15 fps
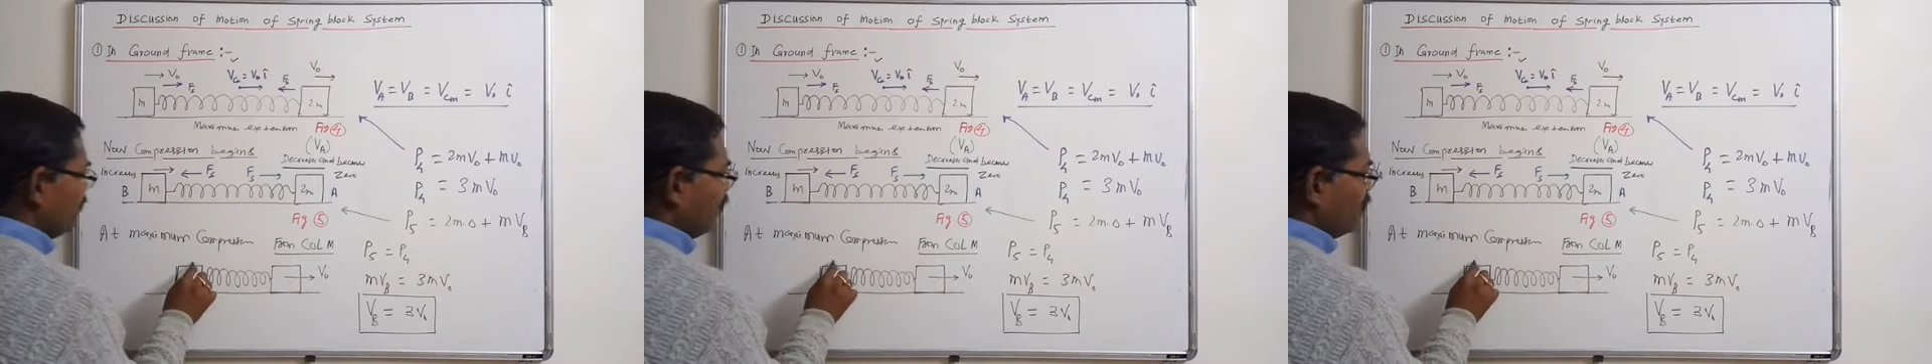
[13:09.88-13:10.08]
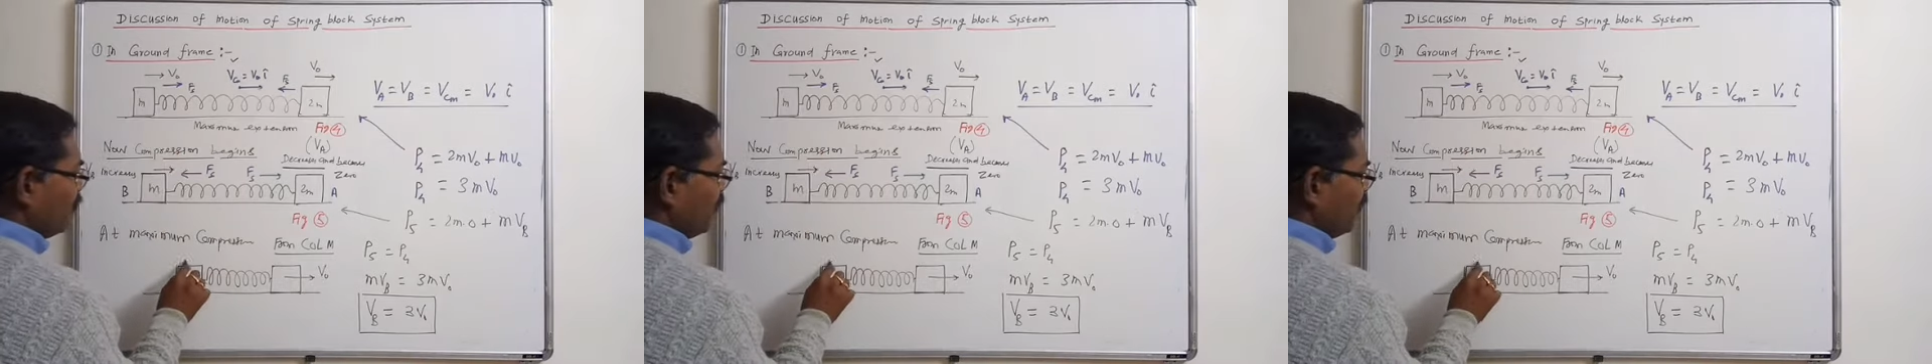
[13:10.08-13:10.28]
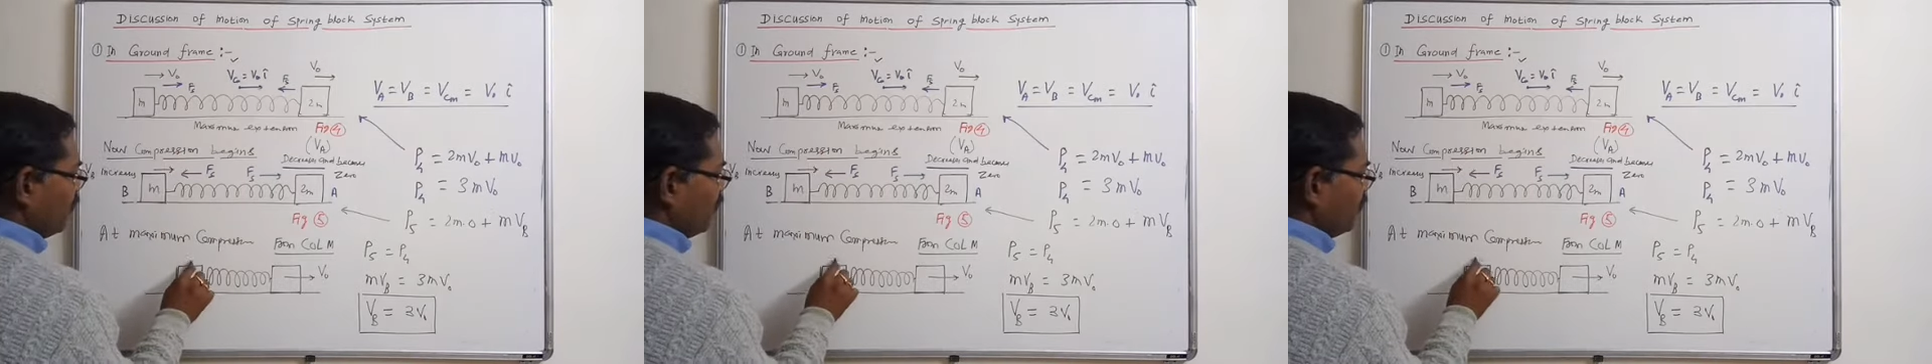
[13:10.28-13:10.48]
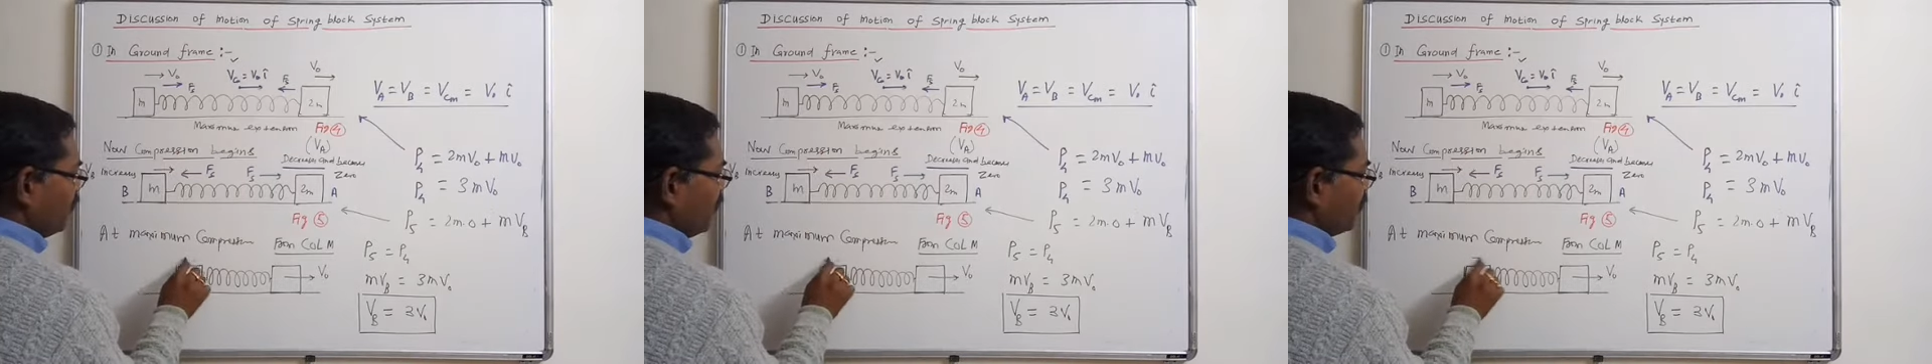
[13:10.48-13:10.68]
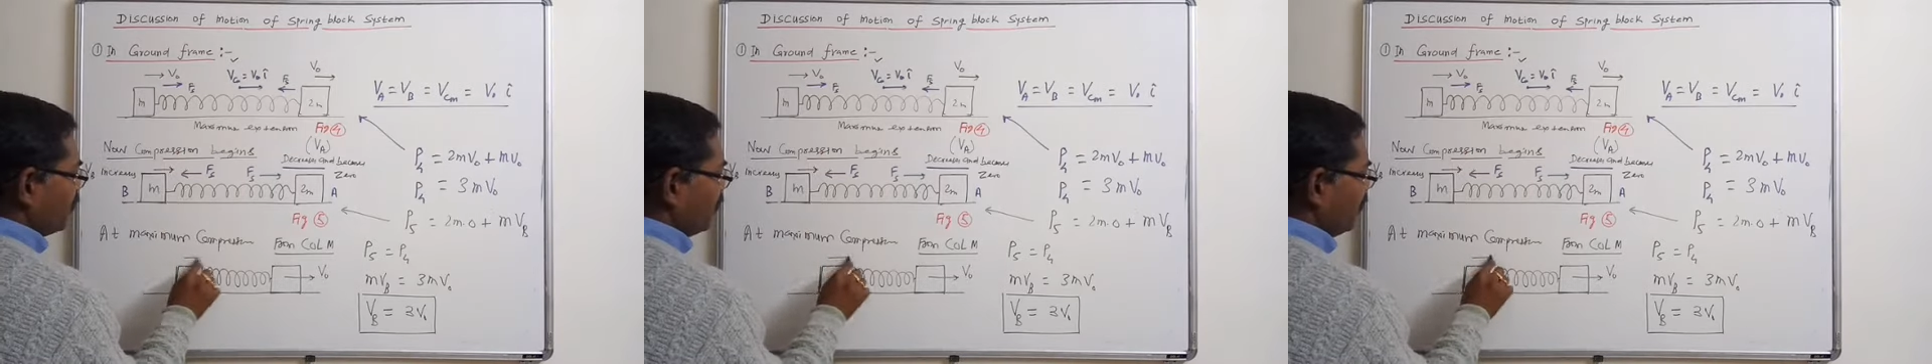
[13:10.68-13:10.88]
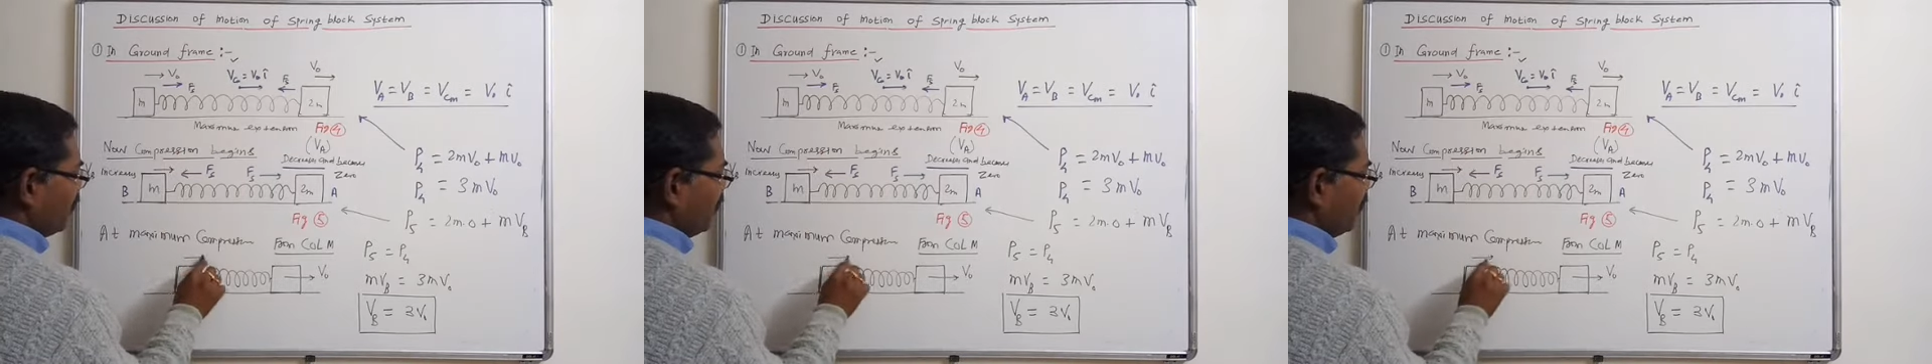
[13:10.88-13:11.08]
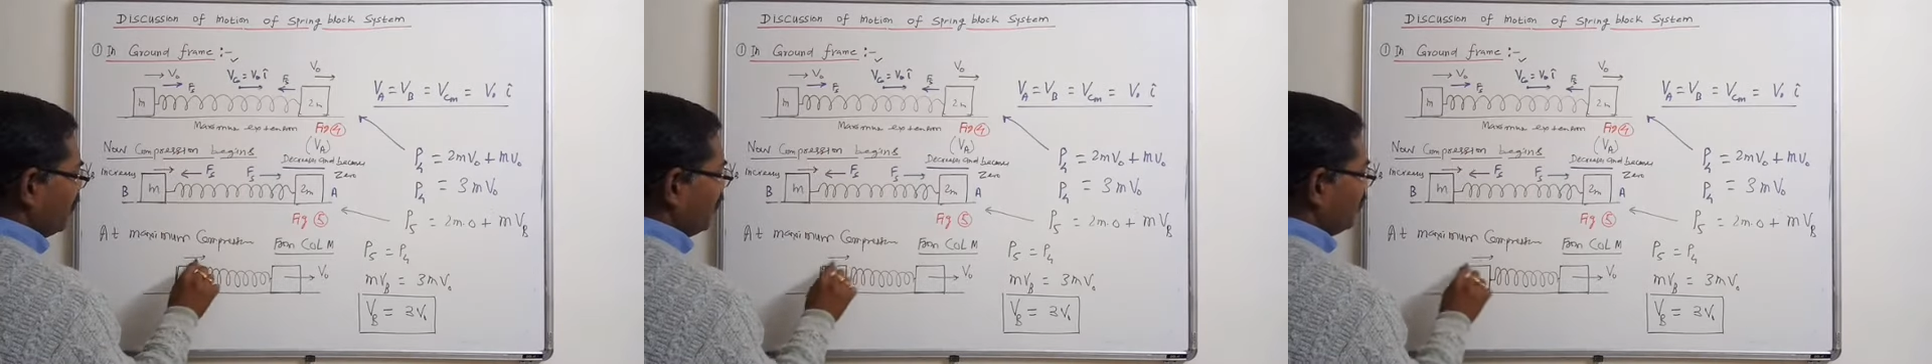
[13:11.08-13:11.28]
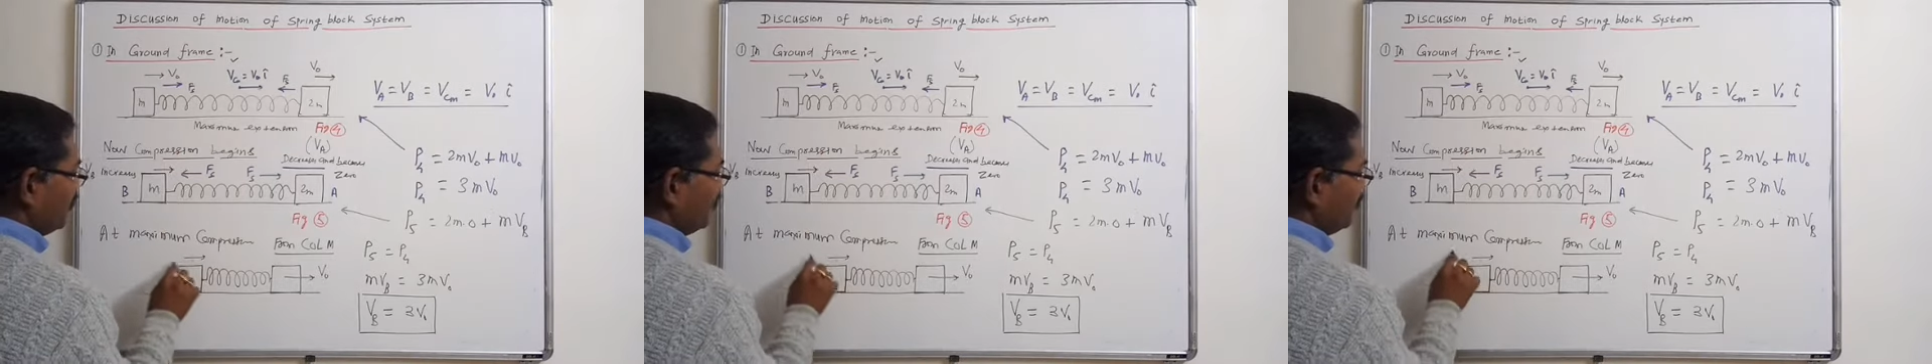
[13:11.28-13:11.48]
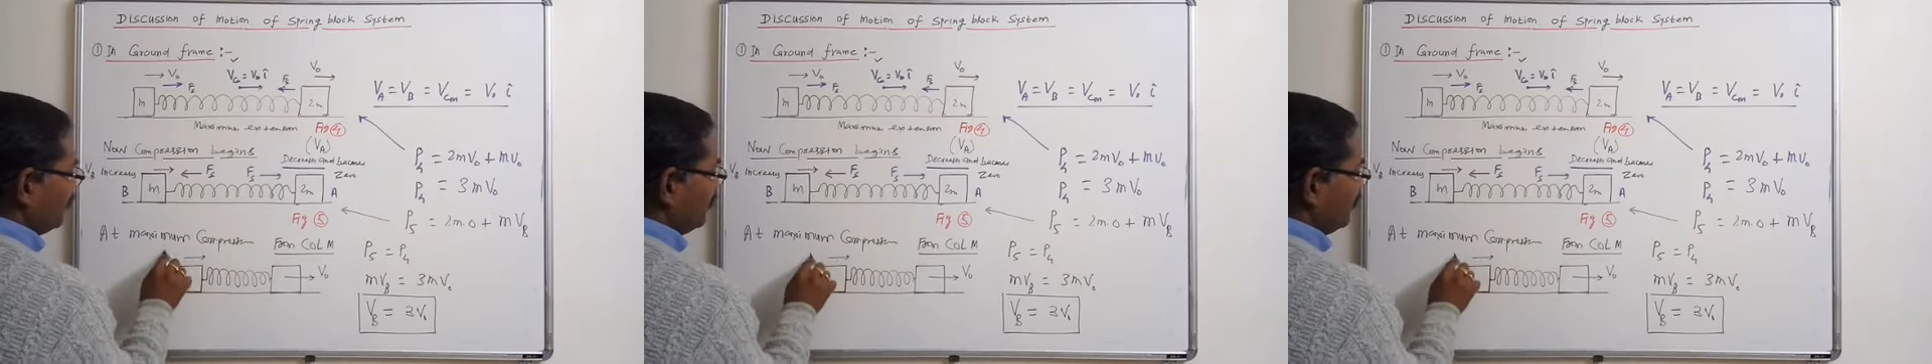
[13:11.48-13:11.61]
will be moving with velocity v naught.